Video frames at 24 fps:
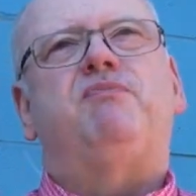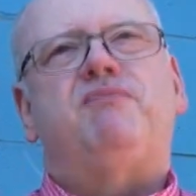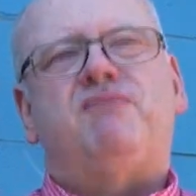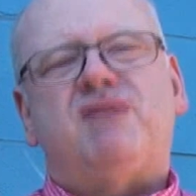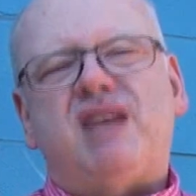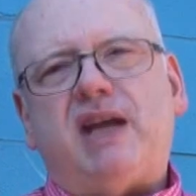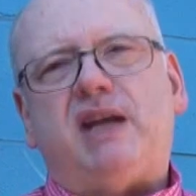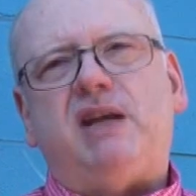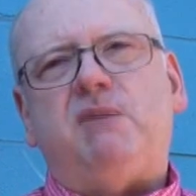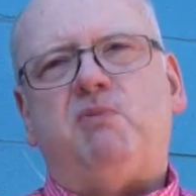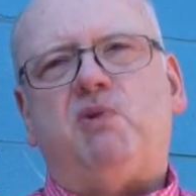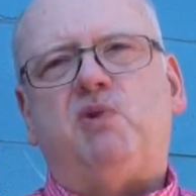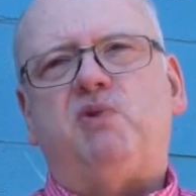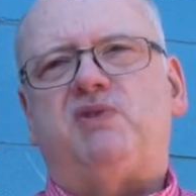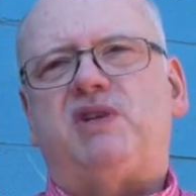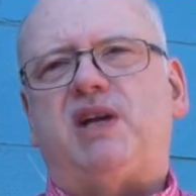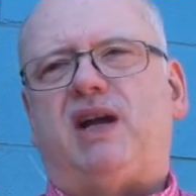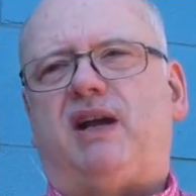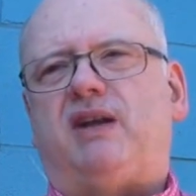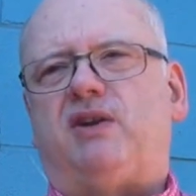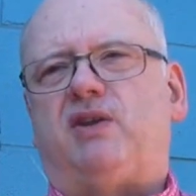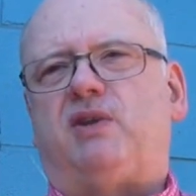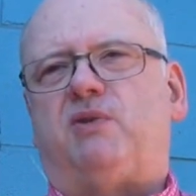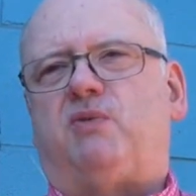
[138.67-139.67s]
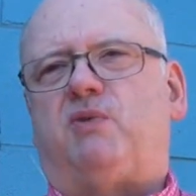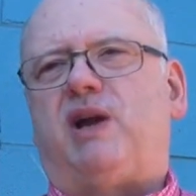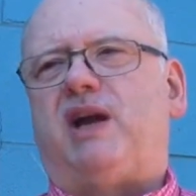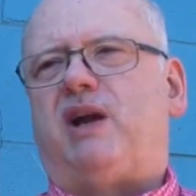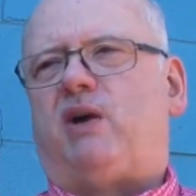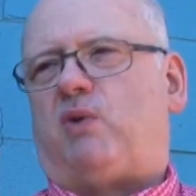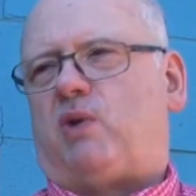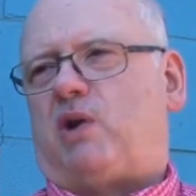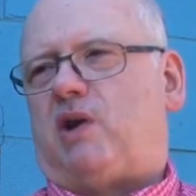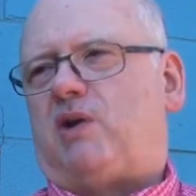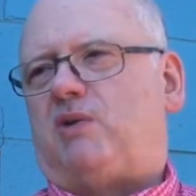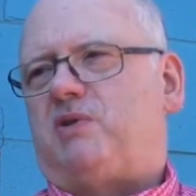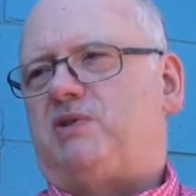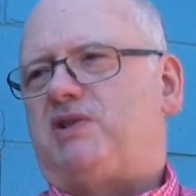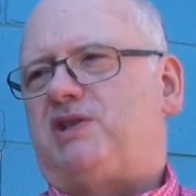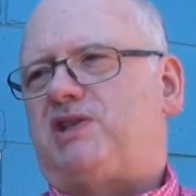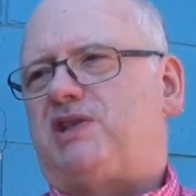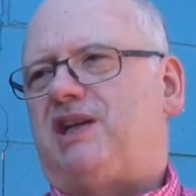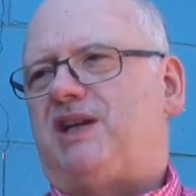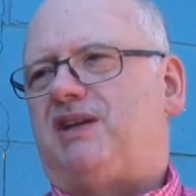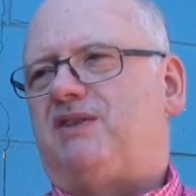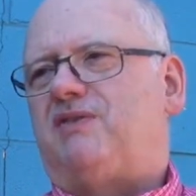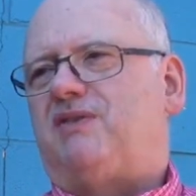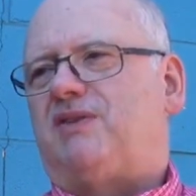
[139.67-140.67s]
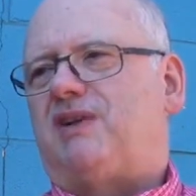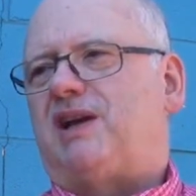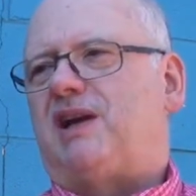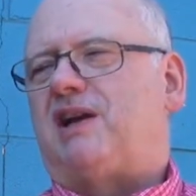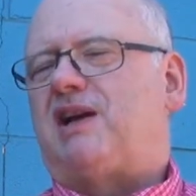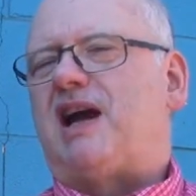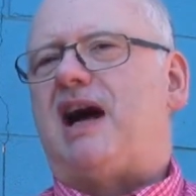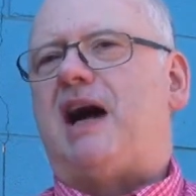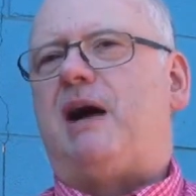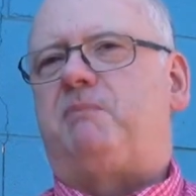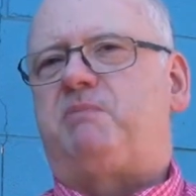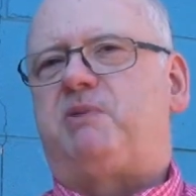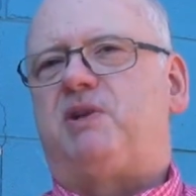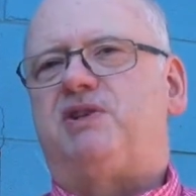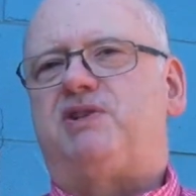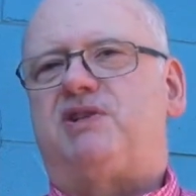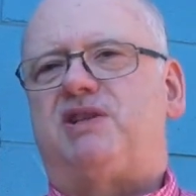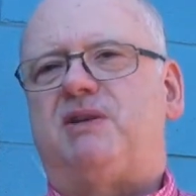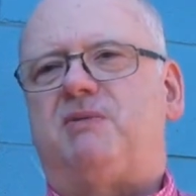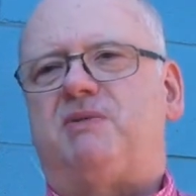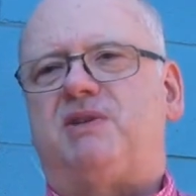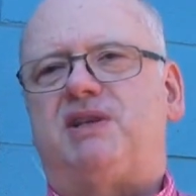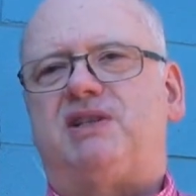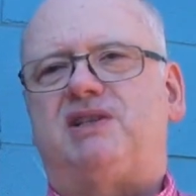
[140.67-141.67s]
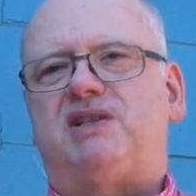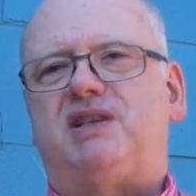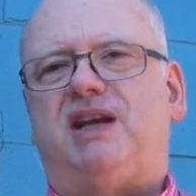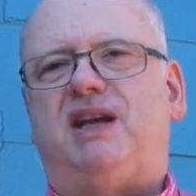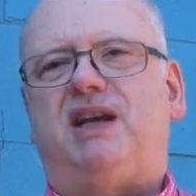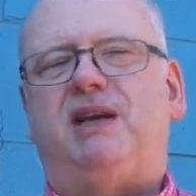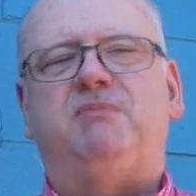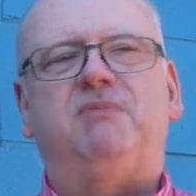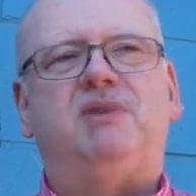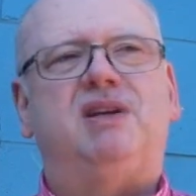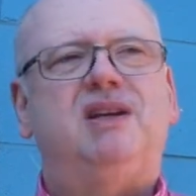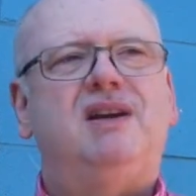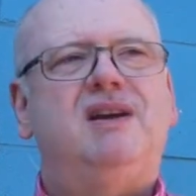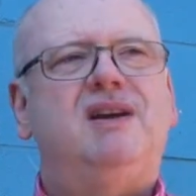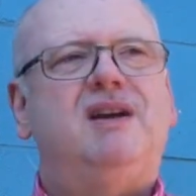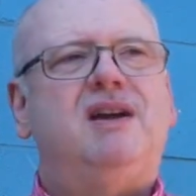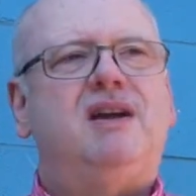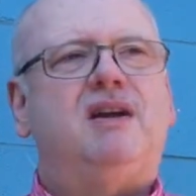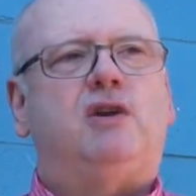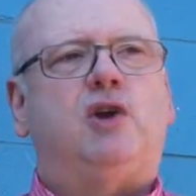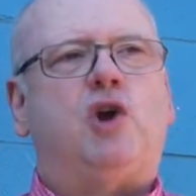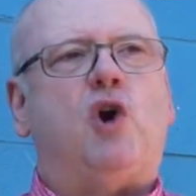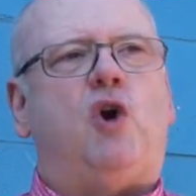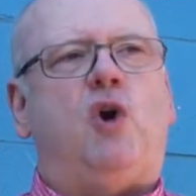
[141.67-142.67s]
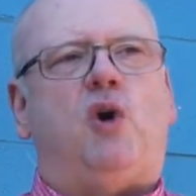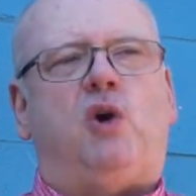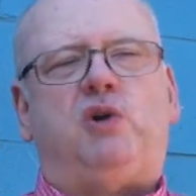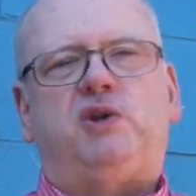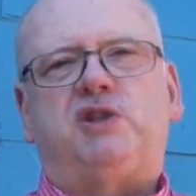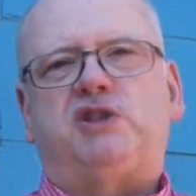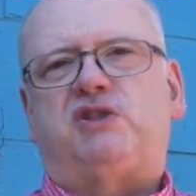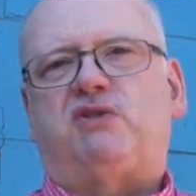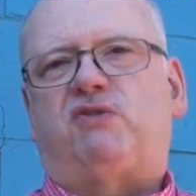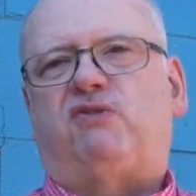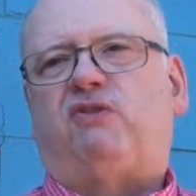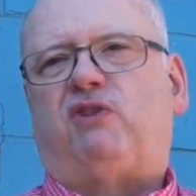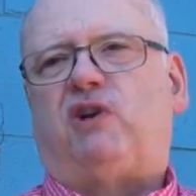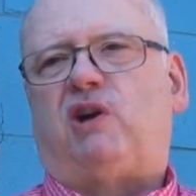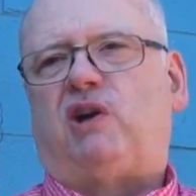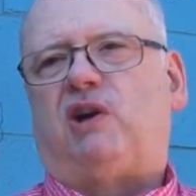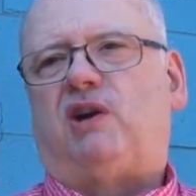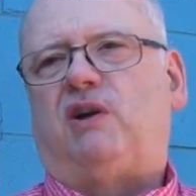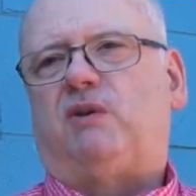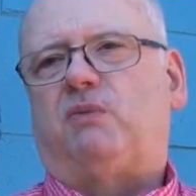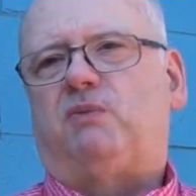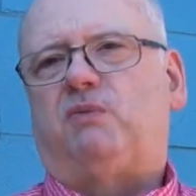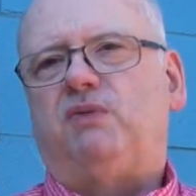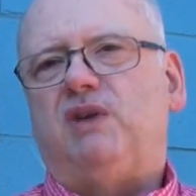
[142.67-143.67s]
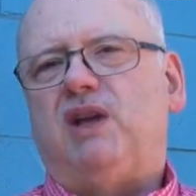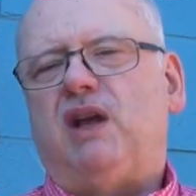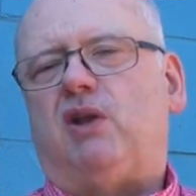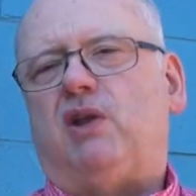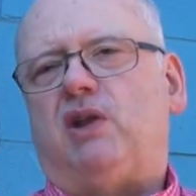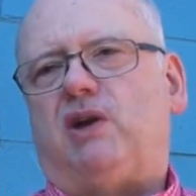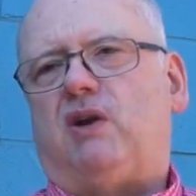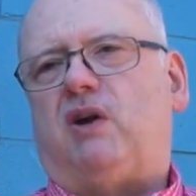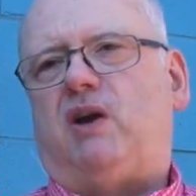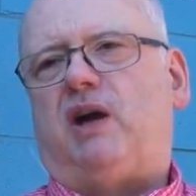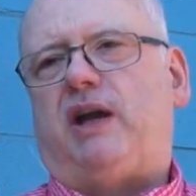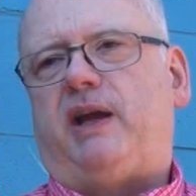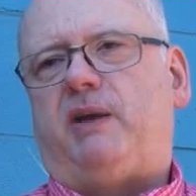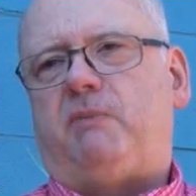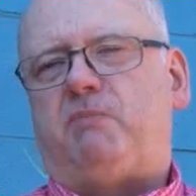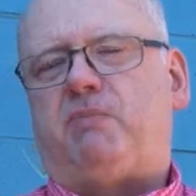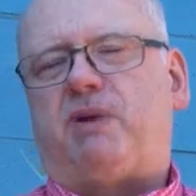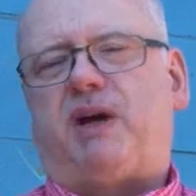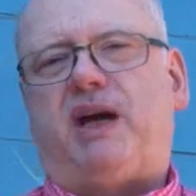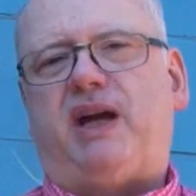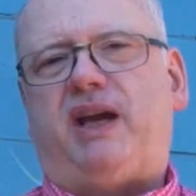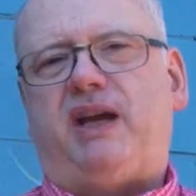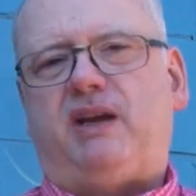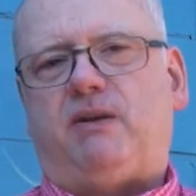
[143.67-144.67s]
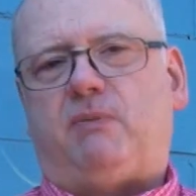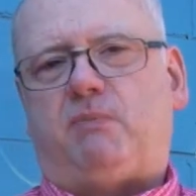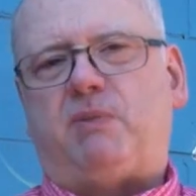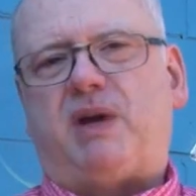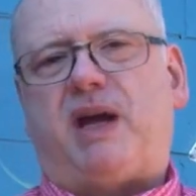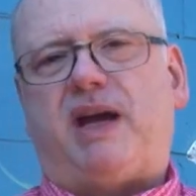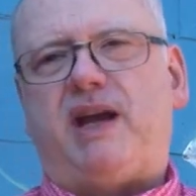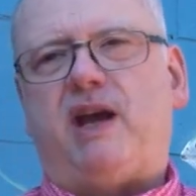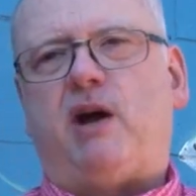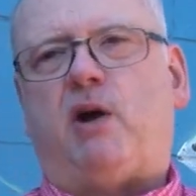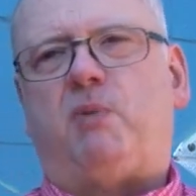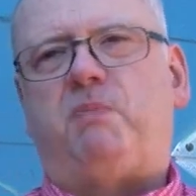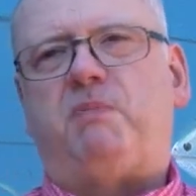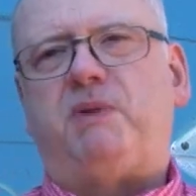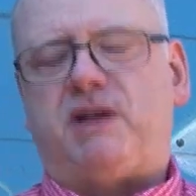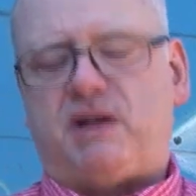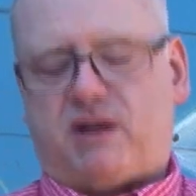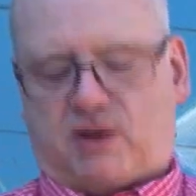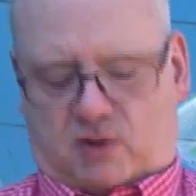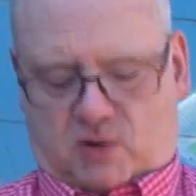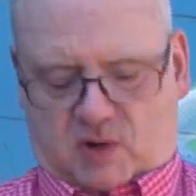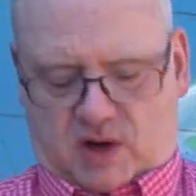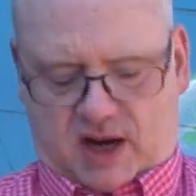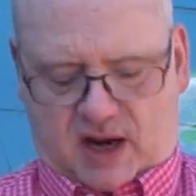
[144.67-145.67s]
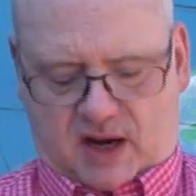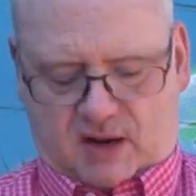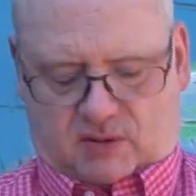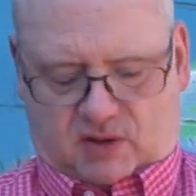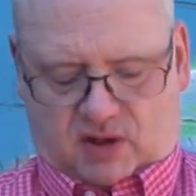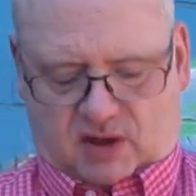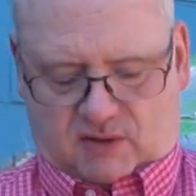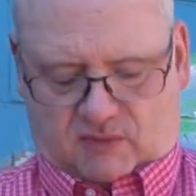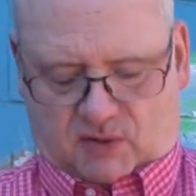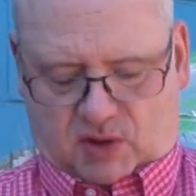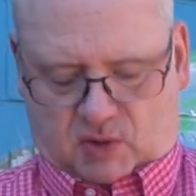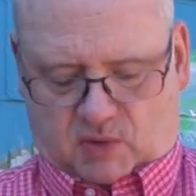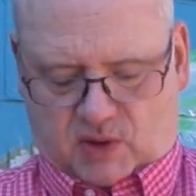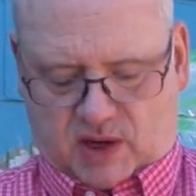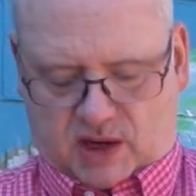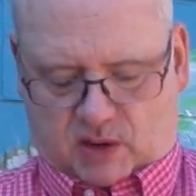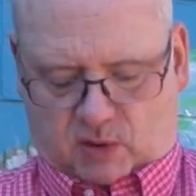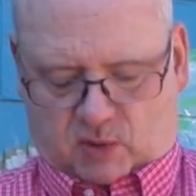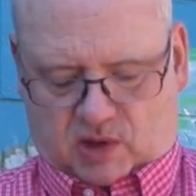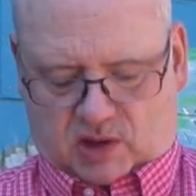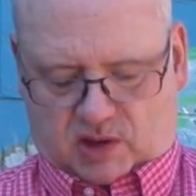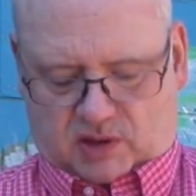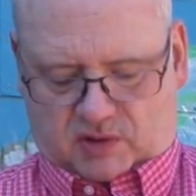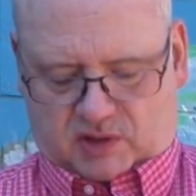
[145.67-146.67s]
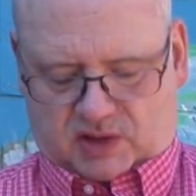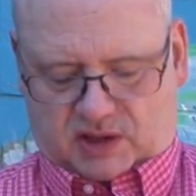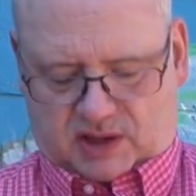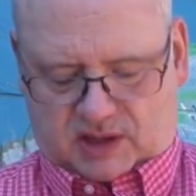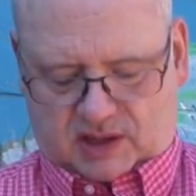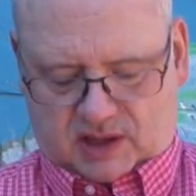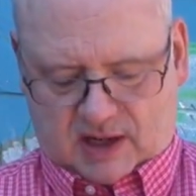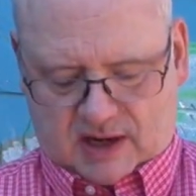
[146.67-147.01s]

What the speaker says: Then he moved on to the railroads and accomplished some of the same goals for Illinois by helping to create the railroads.